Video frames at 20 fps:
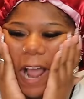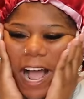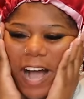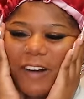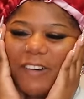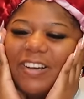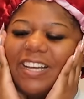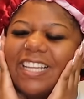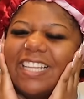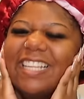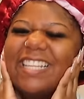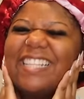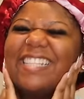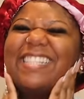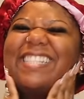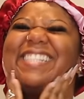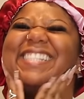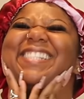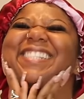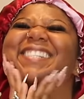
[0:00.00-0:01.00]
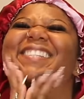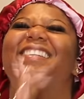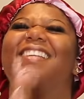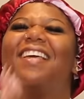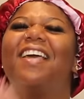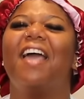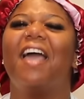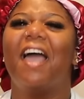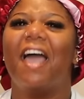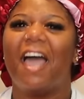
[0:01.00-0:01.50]
I
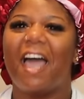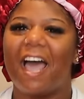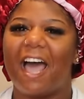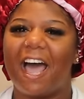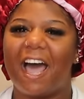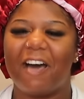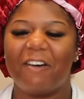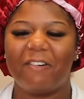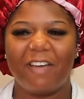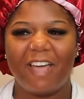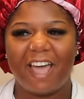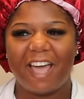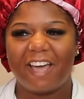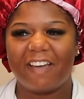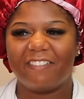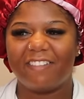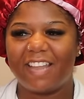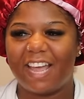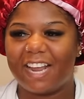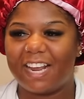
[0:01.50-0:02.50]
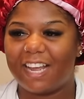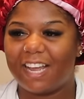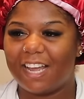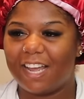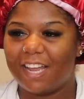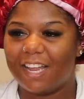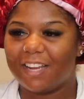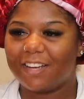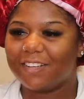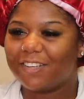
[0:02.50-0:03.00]
would have like
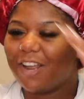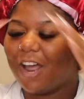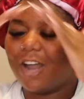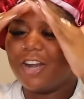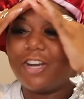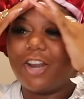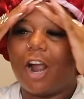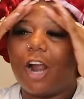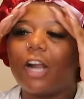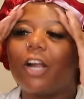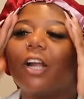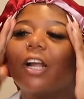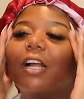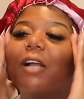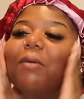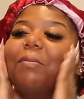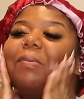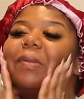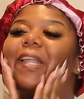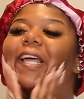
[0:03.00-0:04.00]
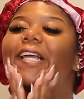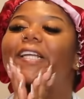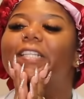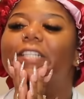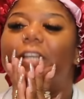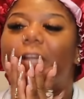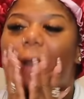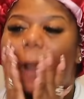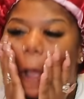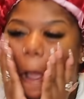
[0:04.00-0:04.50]
a darker
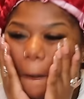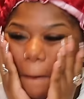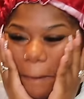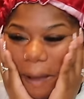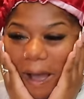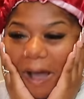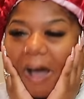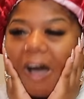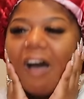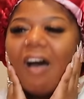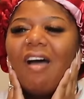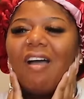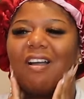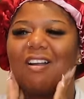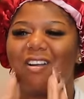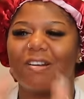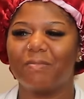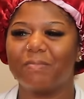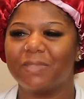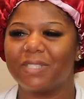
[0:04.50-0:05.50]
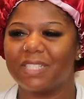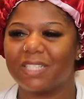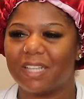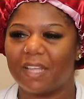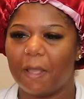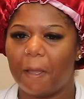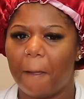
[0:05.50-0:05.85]
complexion on my arms